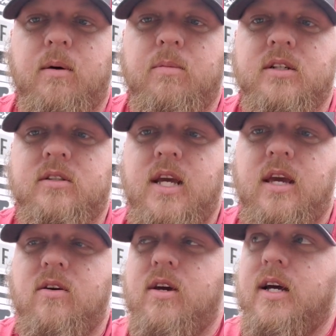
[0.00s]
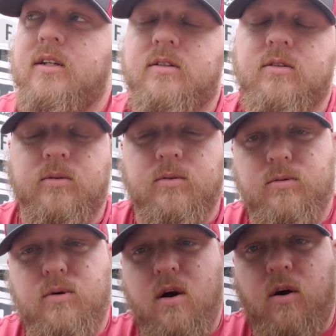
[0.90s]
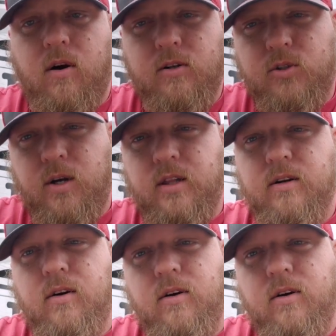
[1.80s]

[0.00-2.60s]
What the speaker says: I'm going to take you guys through our trailer,